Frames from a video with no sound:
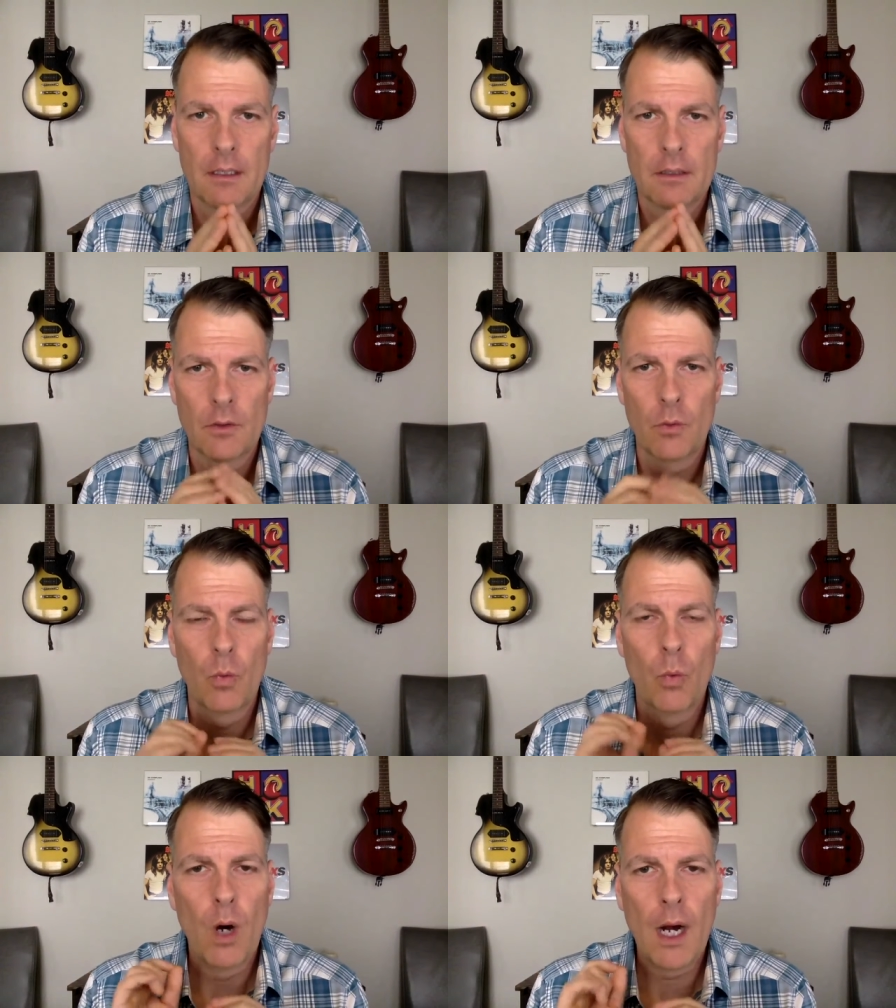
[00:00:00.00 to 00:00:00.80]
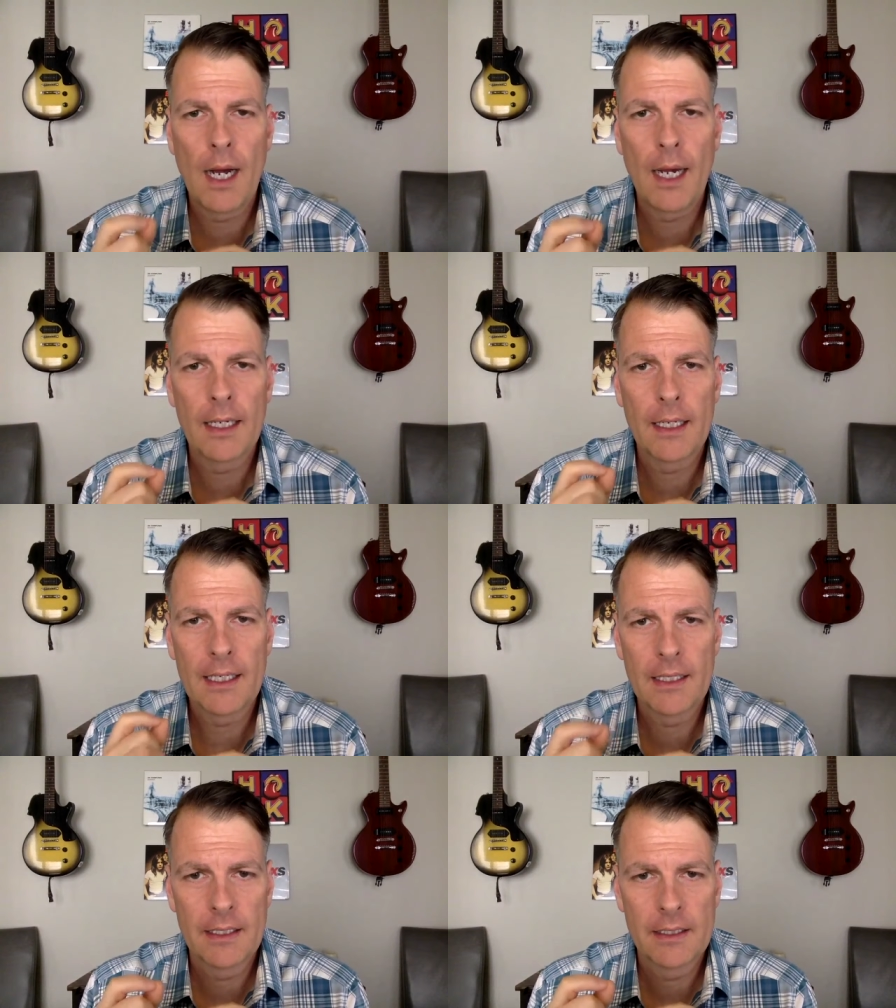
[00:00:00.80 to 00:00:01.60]
So why
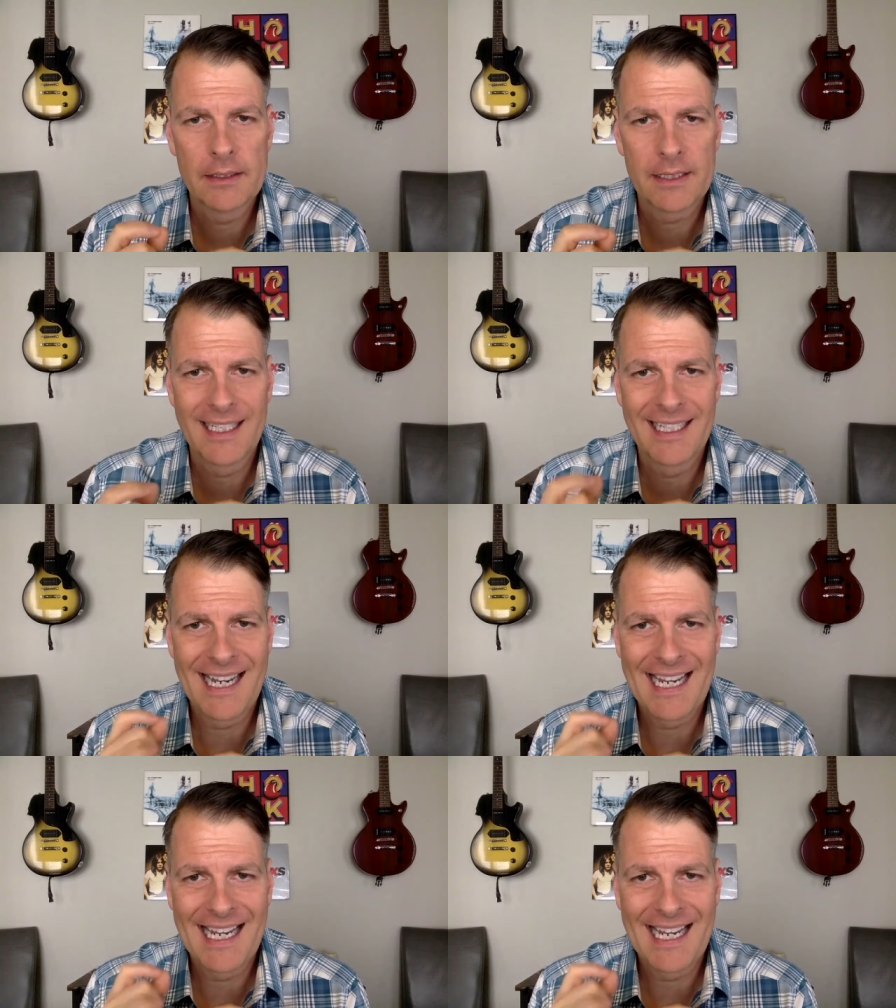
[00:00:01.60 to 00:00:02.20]
is an